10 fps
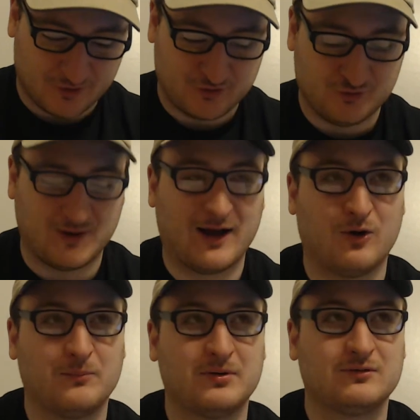to
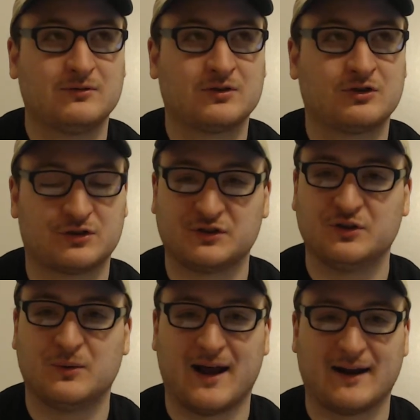help
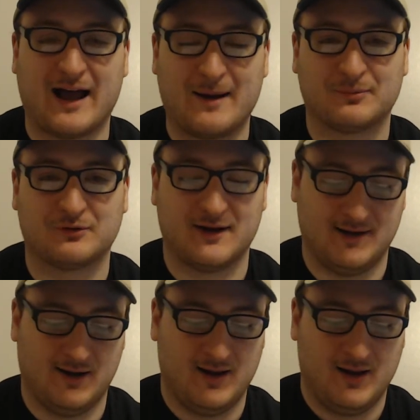crew and
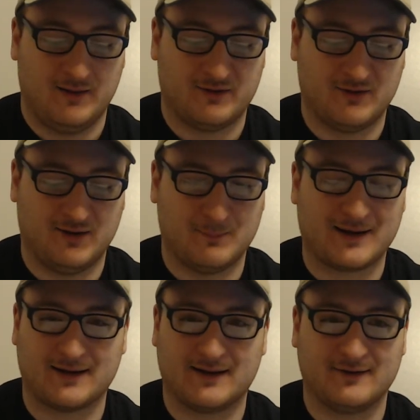operate the
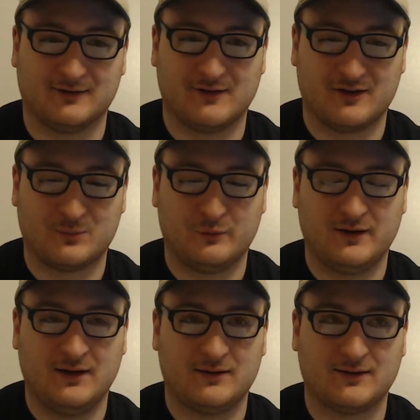Mecha Godzilla in this
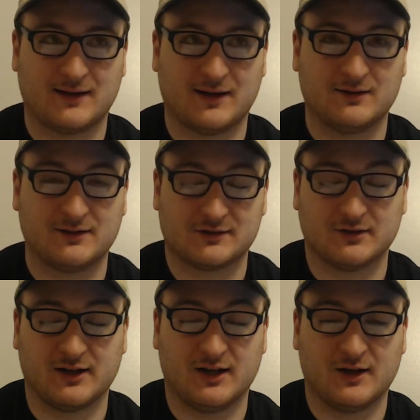movie. Like,
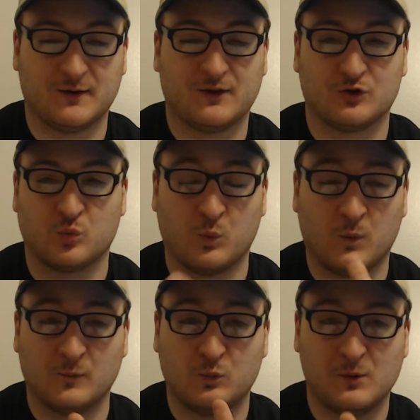literally, there's
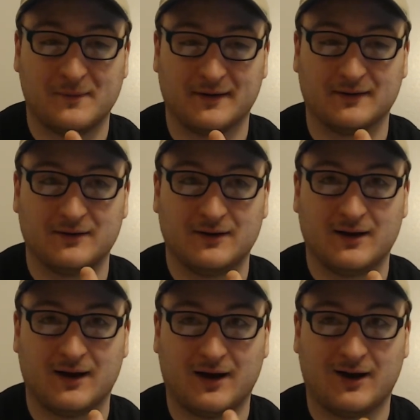one woman
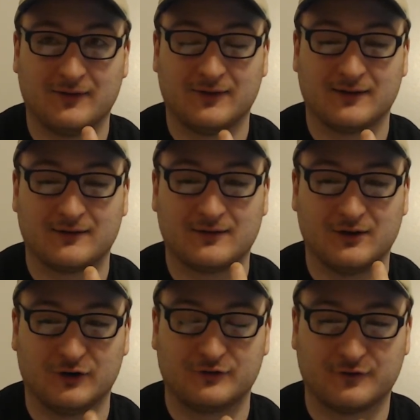on this
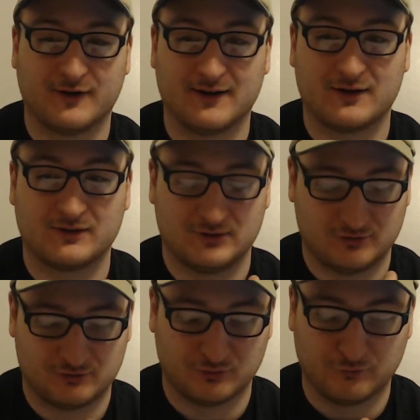Earth Defense
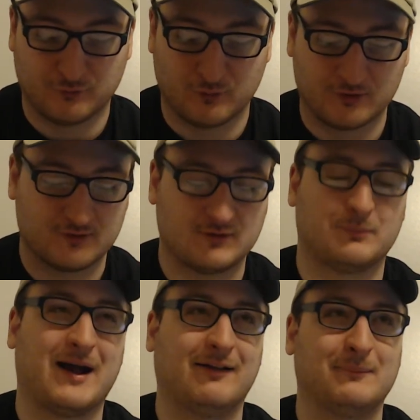crew force to
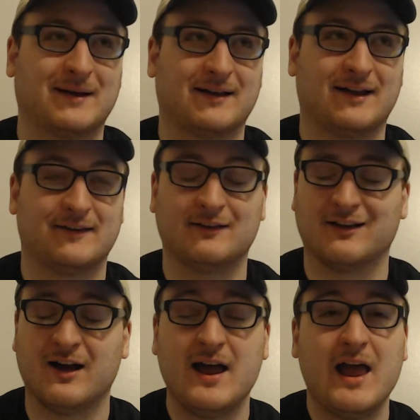pilot Mecha Godzilla.
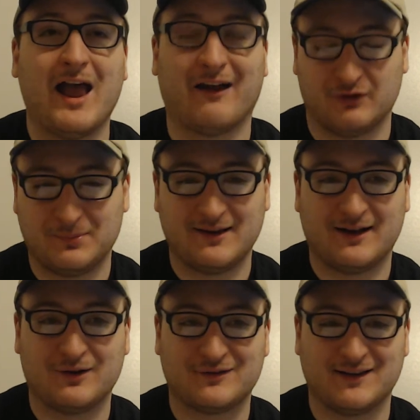Everybody
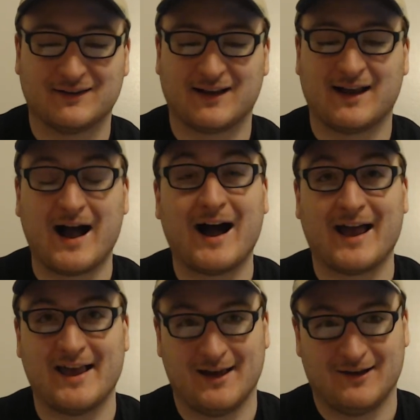else is a
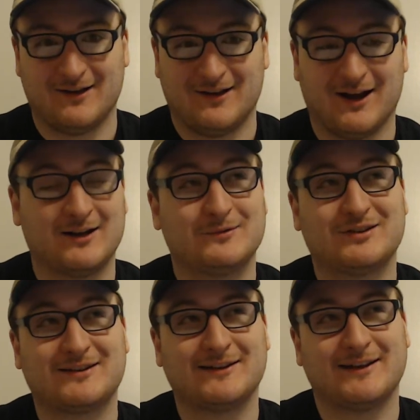guy. And I'm
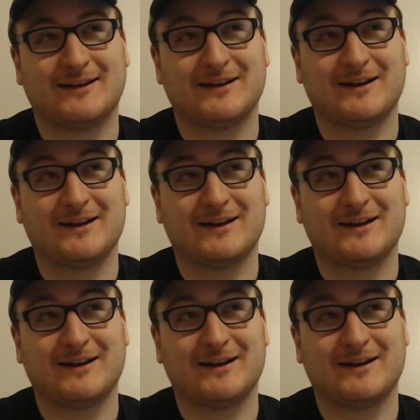just like,